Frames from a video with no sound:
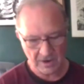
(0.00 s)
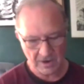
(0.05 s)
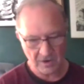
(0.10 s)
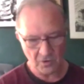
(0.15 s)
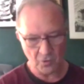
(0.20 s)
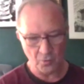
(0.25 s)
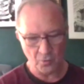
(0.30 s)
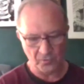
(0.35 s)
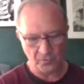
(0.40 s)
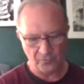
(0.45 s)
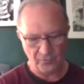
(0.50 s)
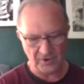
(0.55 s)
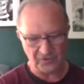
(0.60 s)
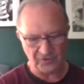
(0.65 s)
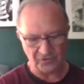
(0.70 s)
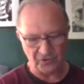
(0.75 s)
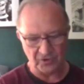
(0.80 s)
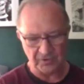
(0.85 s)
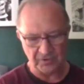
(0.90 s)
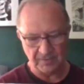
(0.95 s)
called
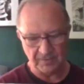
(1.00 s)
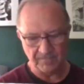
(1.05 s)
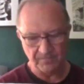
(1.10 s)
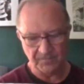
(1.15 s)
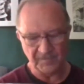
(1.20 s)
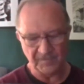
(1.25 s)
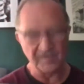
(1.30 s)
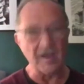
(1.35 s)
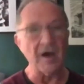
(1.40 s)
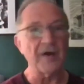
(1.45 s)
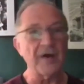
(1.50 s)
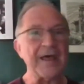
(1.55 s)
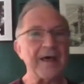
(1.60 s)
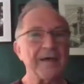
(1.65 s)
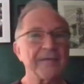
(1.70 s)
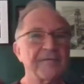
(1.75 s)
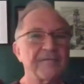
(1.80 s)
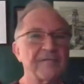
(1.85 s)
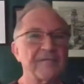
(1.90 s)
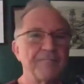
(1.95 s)
Richard
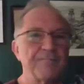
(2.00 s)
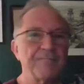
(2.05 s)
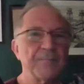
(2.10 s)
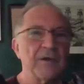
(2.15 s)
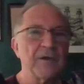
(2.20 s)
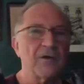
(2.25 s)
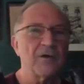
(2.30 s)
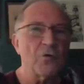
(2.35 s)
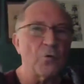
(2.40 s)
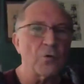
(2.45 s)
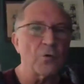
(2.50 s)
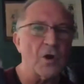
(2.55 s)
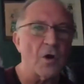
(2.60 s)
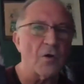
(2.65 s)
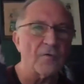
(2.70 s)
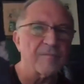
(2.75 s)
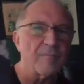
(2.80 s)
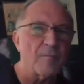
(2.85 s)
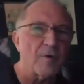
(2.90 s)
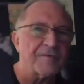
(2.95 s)
Tarnas, called
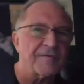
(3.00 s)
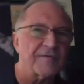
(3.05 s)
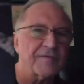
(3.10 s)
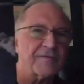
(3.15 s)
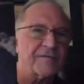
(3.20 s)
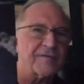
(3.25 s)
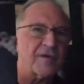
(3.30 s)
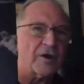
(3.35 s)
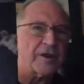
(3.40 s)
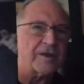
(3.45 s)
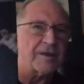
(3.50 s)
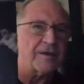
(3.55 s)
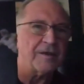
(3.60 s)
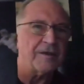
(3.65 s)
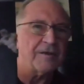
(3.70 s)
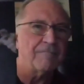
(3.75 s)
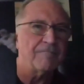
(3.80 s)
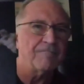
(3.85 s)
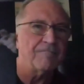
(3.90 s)
Cosmos and Psyche.